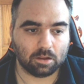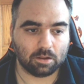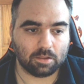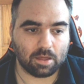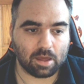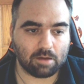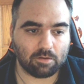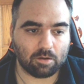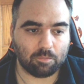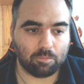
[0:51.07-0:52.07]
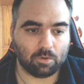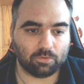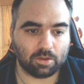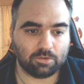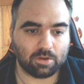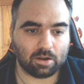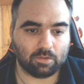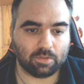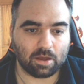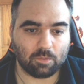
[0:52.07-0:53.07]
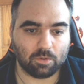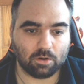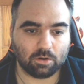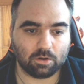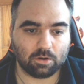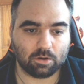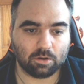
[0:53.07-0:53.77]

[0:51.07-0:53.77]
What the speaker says: they have a multi-channel network,